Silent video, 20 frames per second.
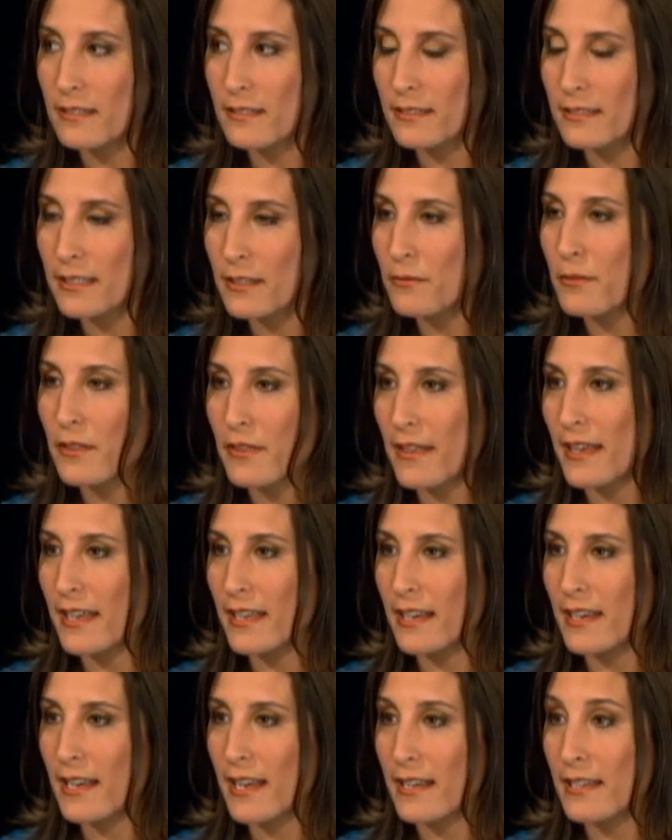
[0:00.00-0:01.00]
live with
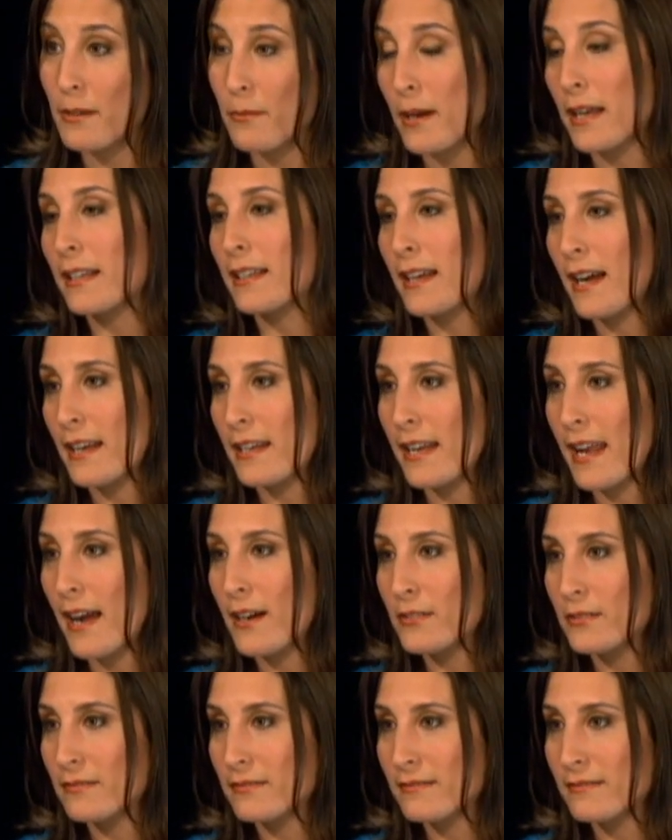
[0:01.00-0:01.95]
it and he went and got it out.